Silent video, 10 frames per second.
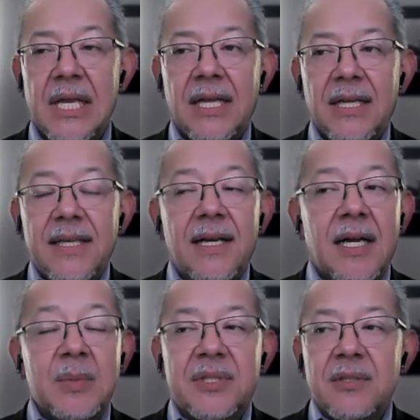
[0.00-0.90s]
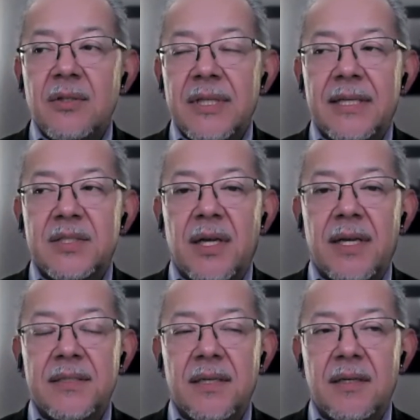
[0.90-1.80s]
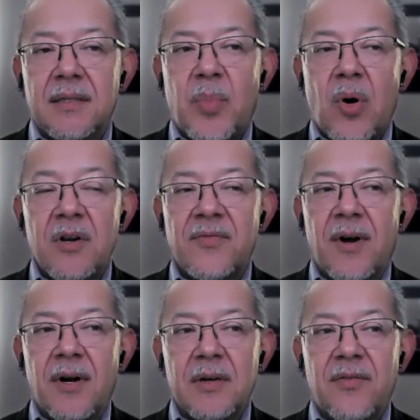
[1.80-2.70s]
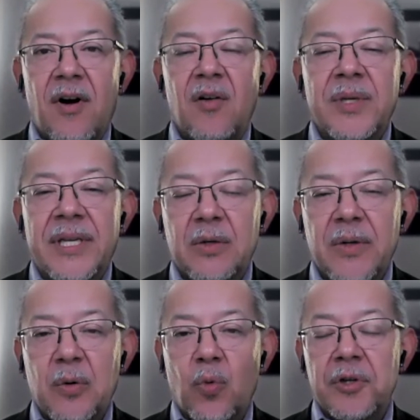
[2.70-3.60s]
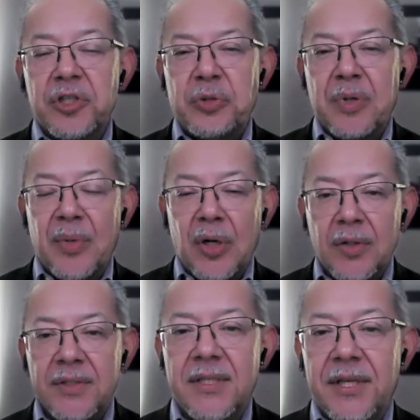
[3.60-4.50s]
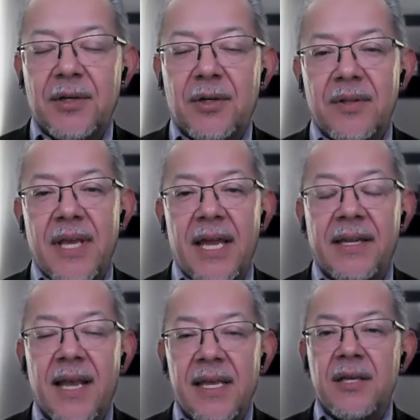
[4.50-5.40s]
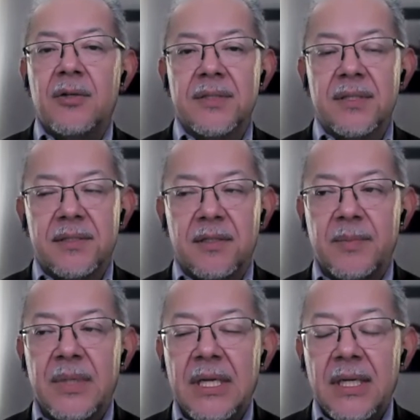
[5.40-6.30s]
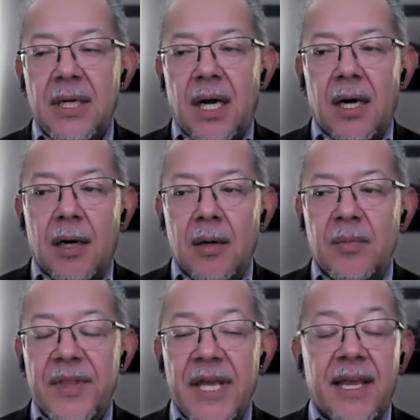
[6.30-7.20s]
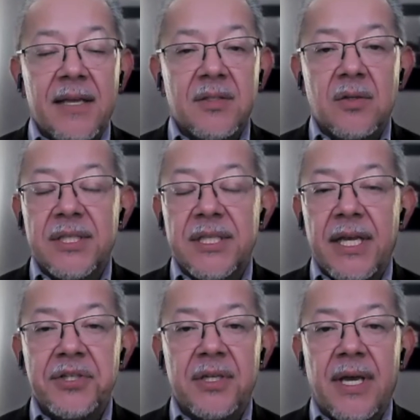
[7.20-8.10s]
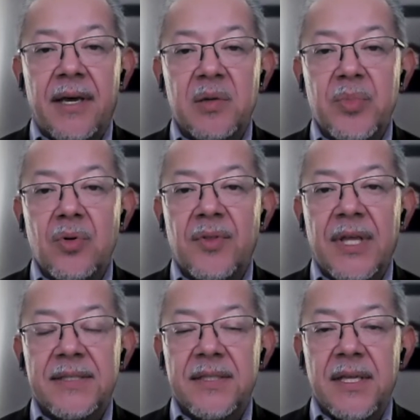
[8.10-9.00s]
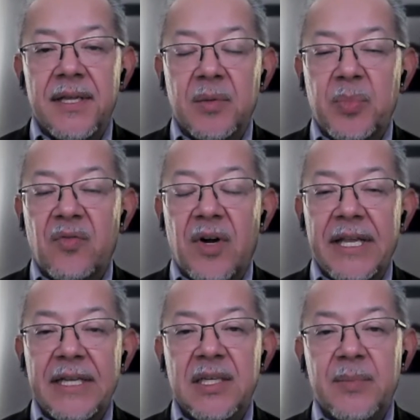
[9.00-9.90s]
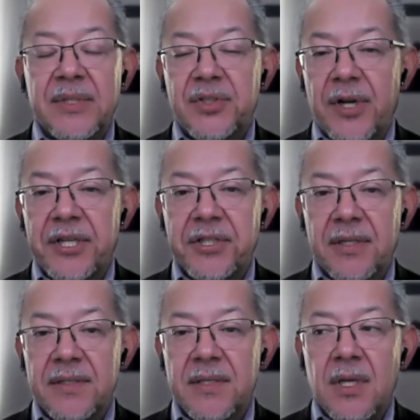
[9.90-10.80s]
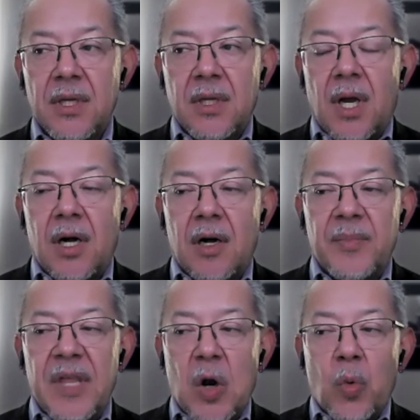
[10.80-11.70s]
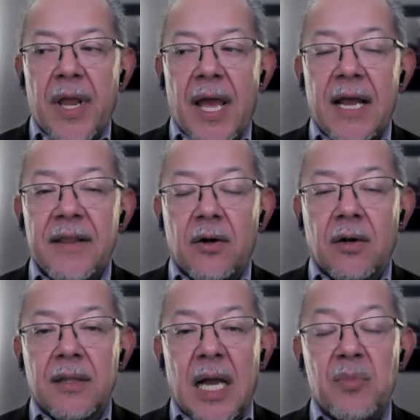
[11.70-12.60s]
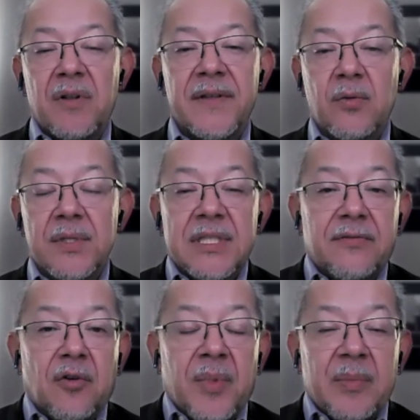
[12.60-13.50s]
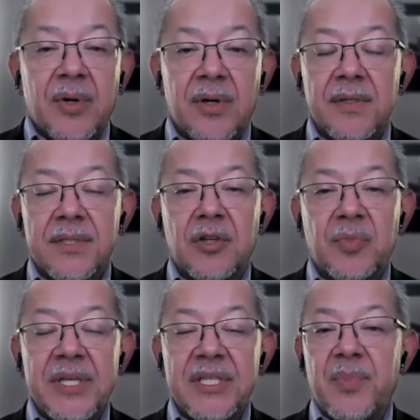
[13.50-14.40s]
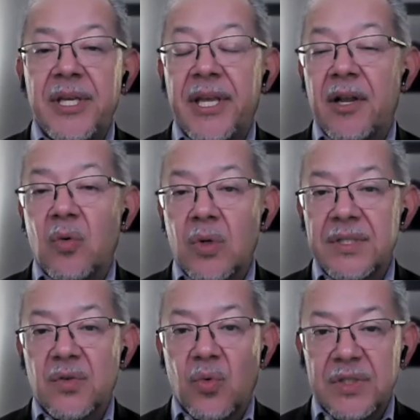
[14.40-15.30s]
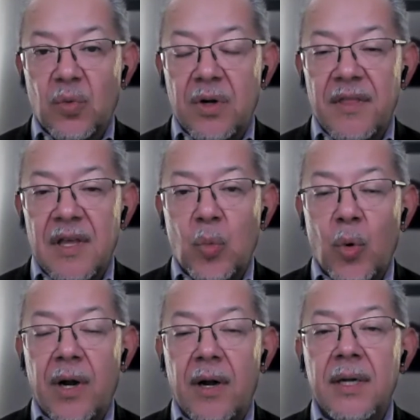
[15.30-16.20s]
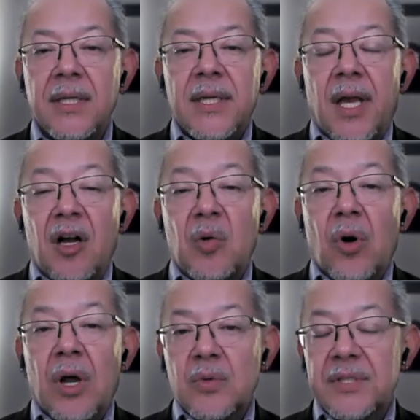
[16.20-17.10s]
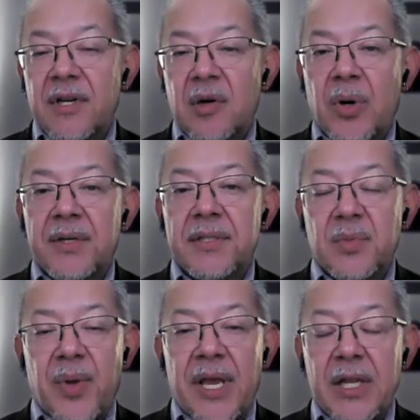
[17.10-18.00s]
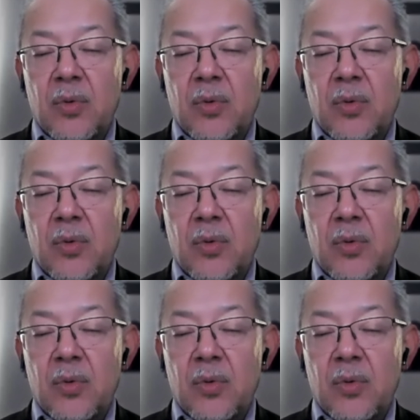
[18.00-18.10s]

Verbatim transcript: Yeah, absolutely. As as a part of our involvement and, and work to promote, you know, the eight K ecosystem, um, the eight K Association had a booth at C D O providing demonstrations. Um, that we had there collaboratively with several members. You know, B Z B Gear was was one of them, where Elbron was there participating with